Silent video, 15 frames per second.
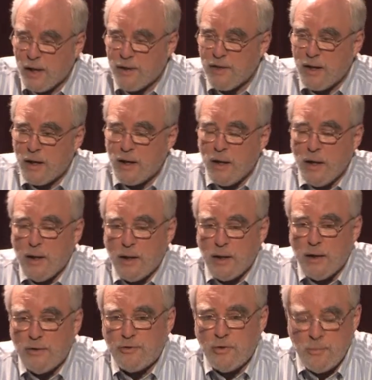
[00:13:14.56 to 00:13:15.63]
I think,
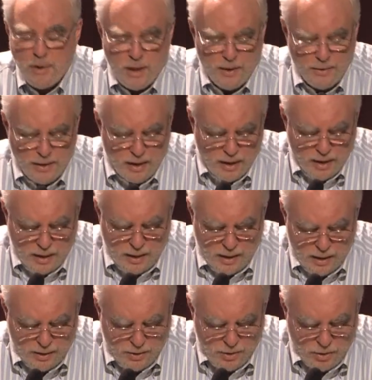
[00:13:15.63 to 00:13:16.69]
is to begin
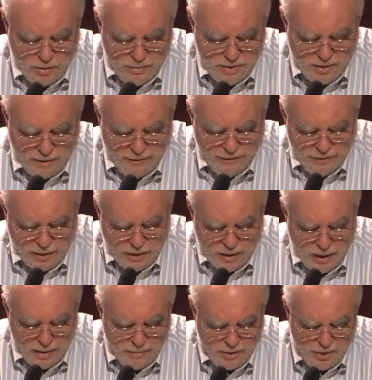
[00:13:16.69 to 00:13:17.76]
thinking in terms of
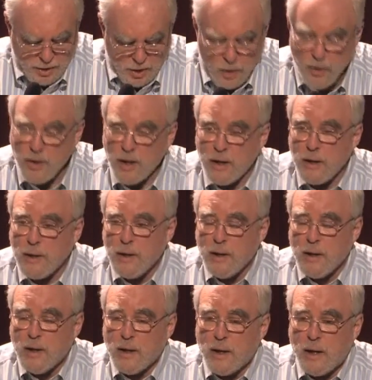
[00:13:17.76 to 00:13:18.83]
common security,
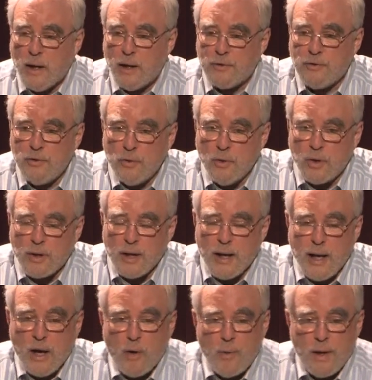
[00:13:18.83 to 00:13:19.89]
to look
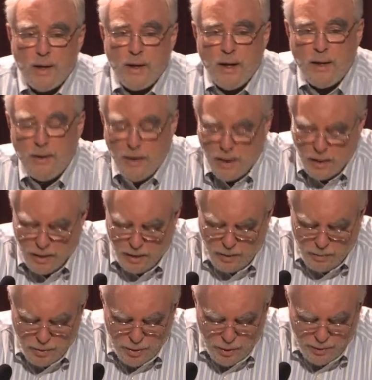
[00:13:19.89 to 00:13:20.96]
at how we can
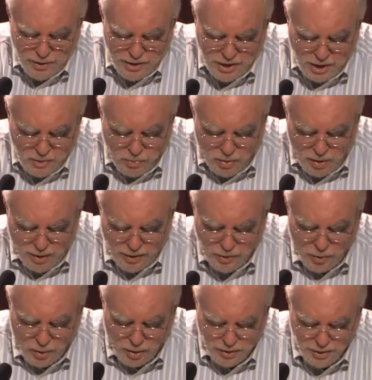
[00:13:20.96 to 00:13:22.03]
renew the six-party
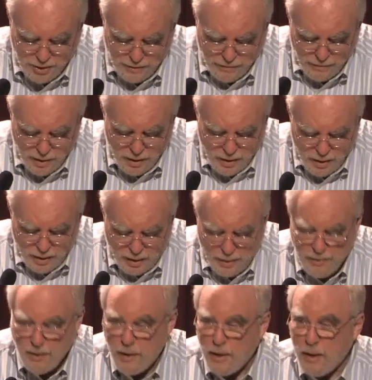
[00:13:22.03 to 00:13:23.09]
talks,
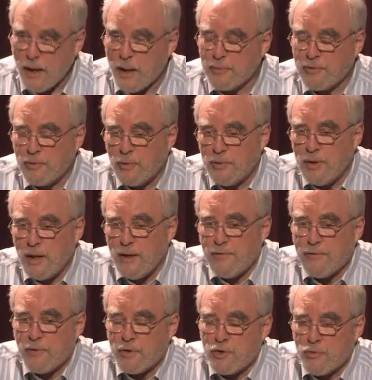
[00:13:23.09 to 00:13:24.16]
the absolute need
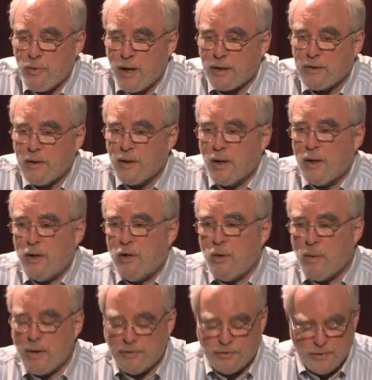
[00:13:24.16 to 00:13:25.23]
for direct
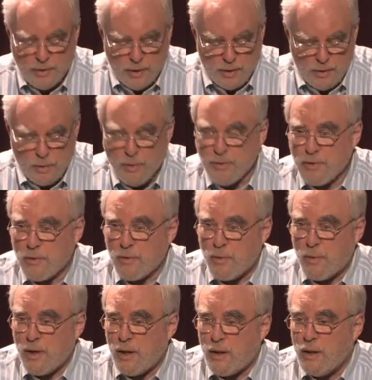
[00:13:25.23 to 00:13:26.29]
U.S.-North
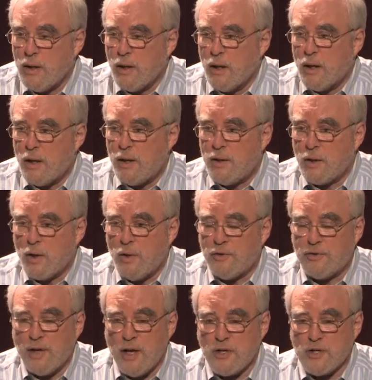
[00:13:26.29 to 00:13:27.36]
Korean
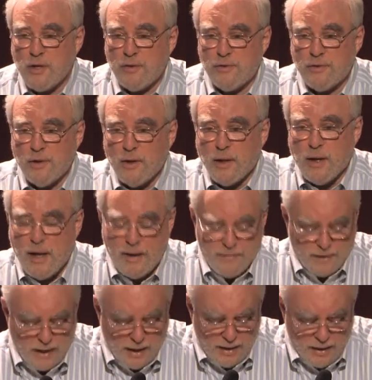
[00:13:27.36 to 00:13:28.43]
negotiations,
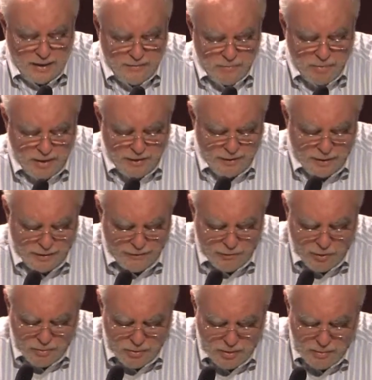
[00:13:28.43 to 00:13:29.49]
advocated even by
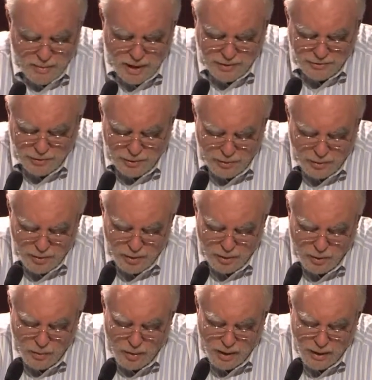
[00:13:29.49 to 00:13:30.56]
former
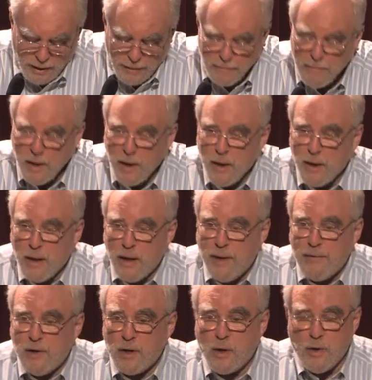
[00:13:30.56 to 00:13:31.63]
Ambassador Gregg,
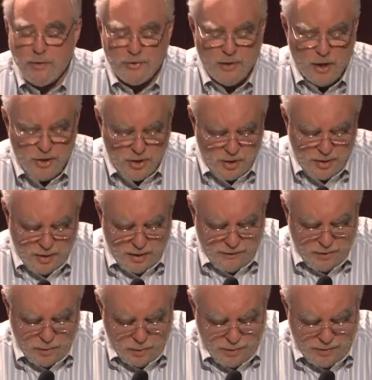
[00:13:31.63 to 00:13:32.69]
and the negotiation
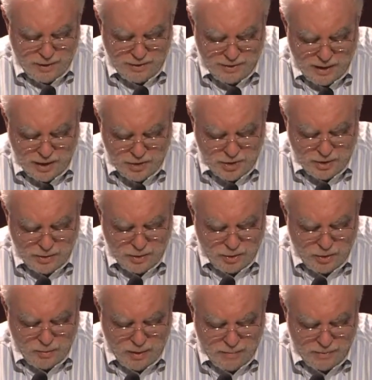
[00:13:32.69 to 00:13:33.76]
of a Northeast Asian
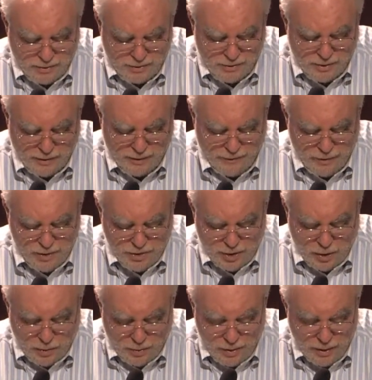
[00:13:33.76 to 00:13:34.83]
nuclear weapons-free
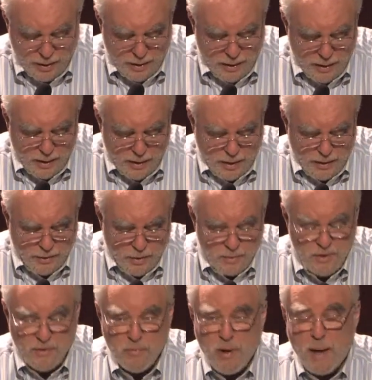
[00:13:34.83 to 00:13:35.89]
zone. In
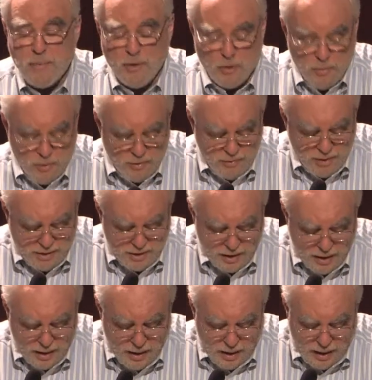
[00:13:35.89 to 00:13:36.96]
terms of popular movements,
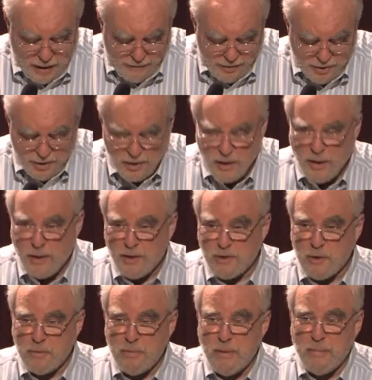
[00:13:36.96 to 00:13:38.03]
obviously, and
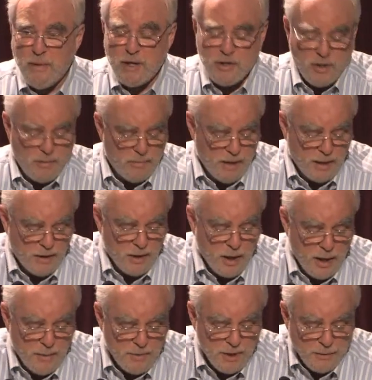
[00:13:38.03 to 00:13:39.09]
this has been mentioned many
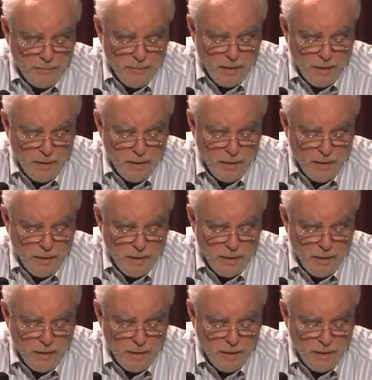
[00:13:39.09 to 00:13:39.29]
times,